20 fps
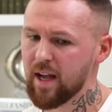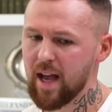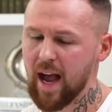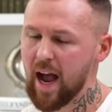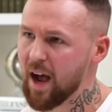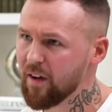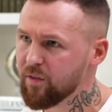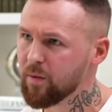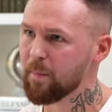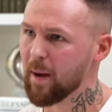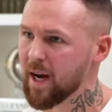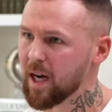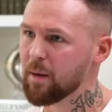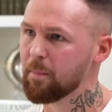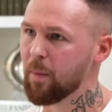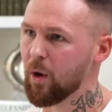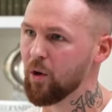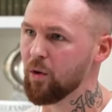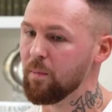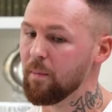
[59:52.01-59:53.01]
Have a
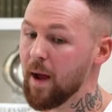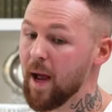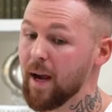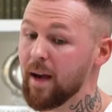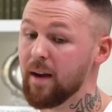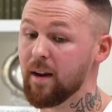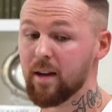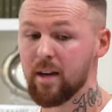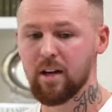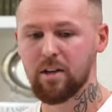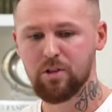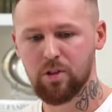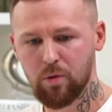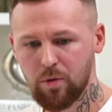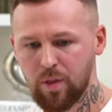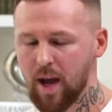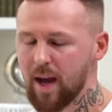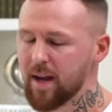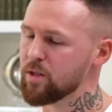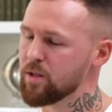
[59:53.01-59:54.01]
backbone, man. So
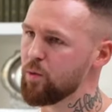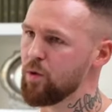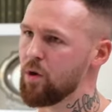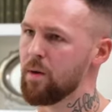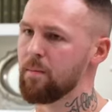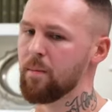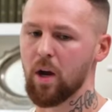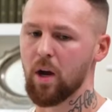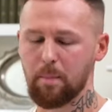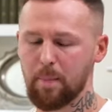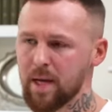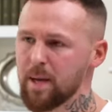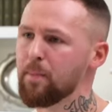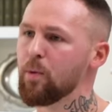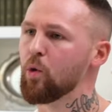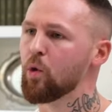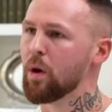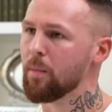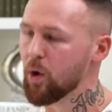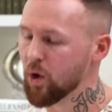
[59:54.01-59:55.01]
that's where I'm like,
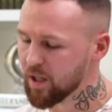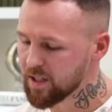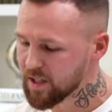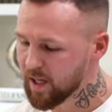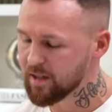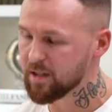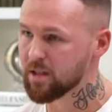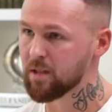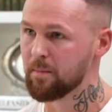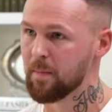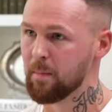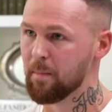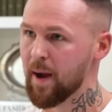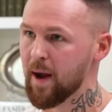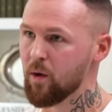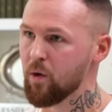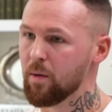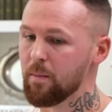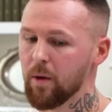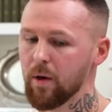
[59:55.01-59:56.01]
people, come on, let's get some
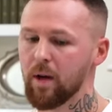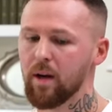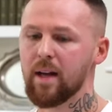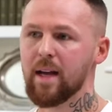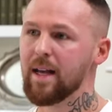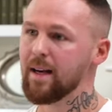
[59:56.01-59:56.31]
empowerment.